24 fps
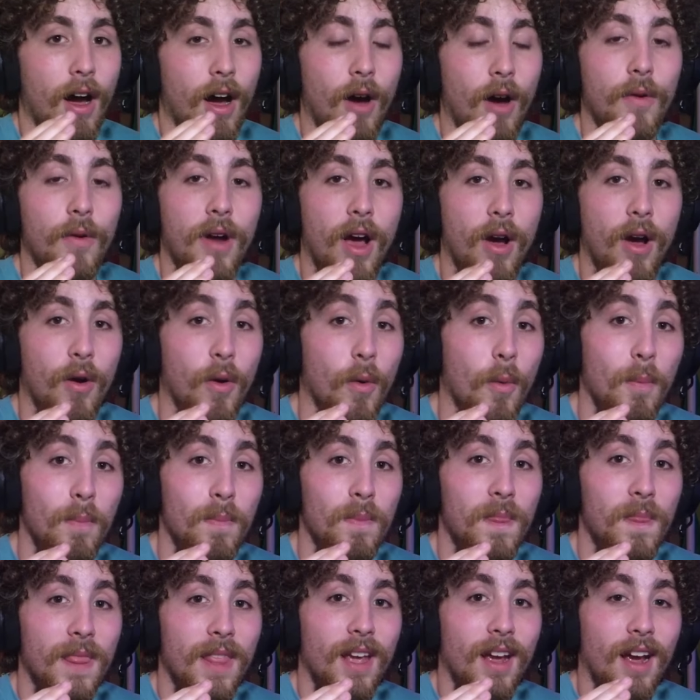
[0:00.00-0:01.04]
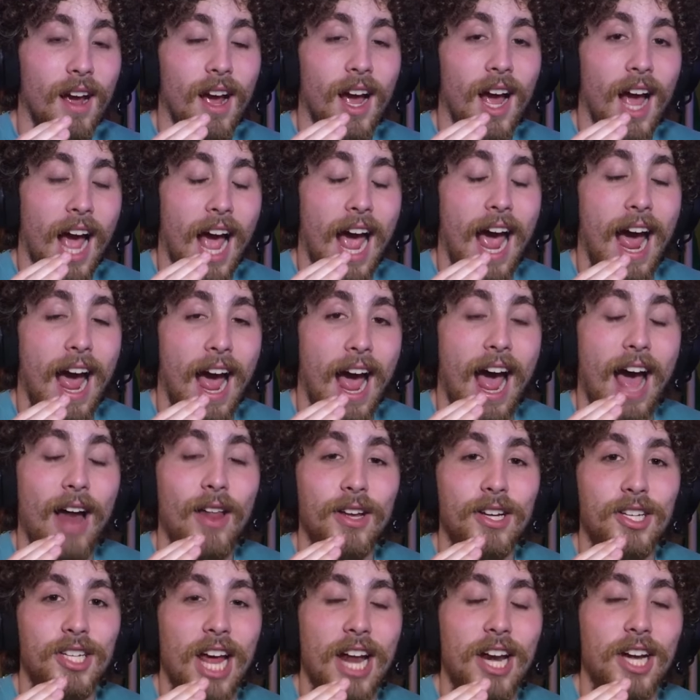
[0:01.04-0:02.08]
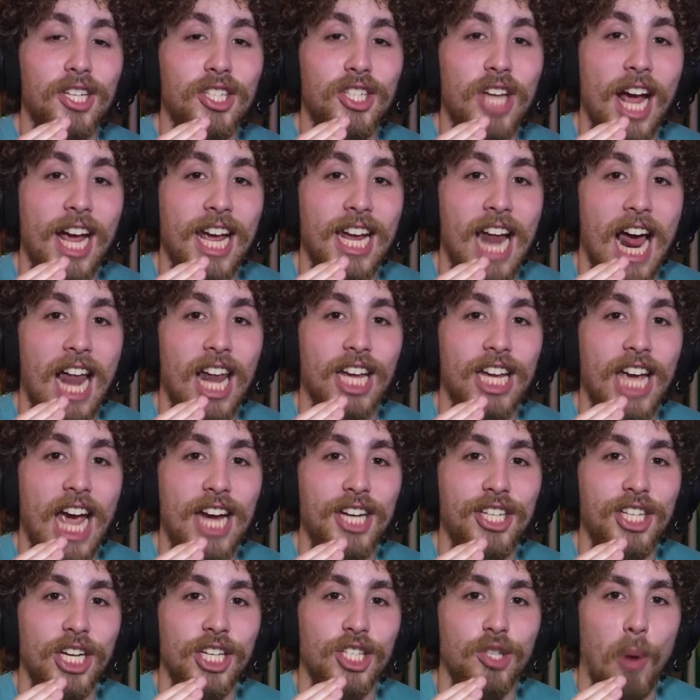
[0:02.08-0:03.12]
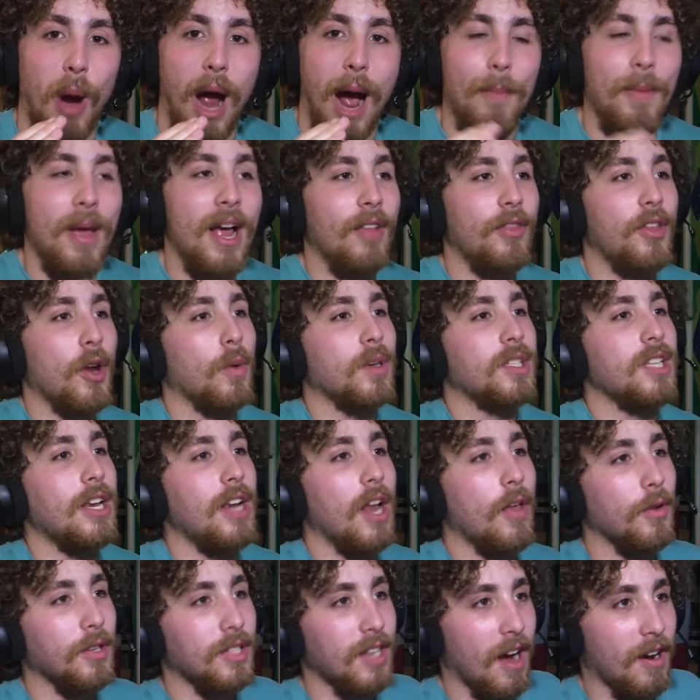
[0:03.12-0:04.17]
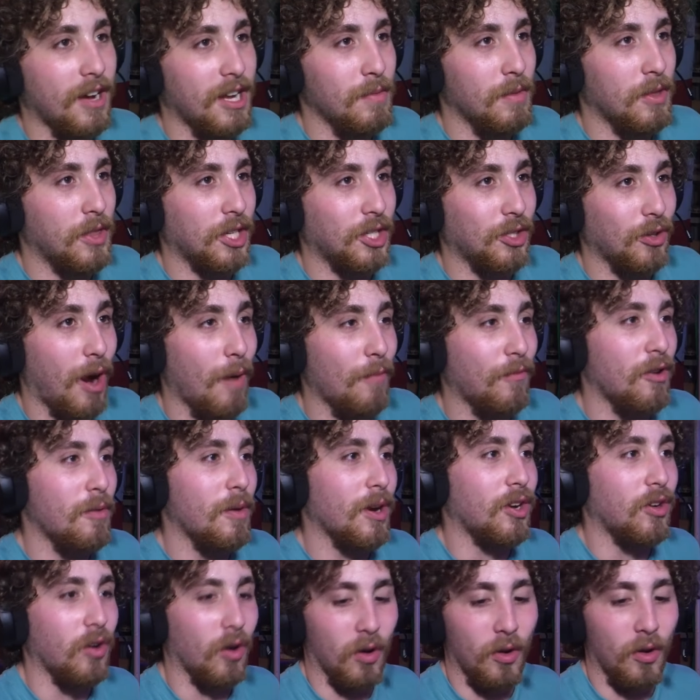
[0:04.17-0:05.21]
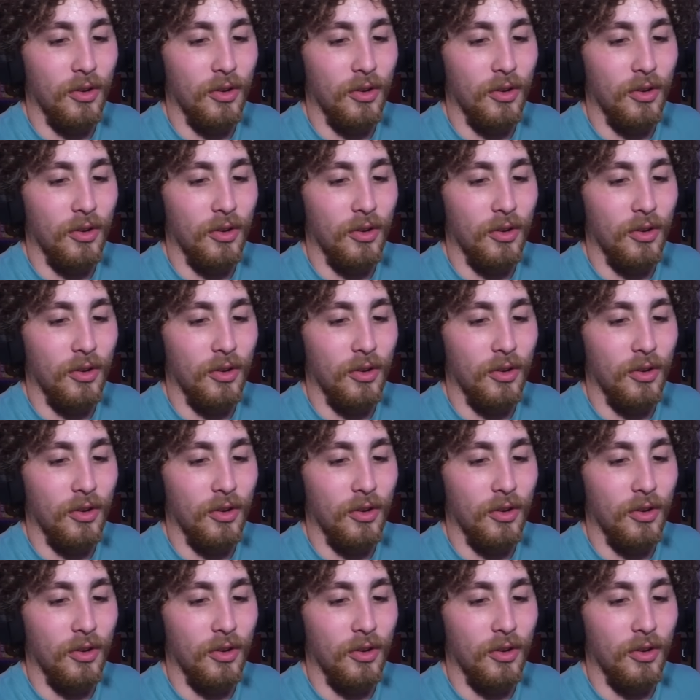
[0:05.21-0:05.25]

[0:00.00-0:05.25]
Oh no! Alex had a second allegation drop! There was another document that dropped from a girl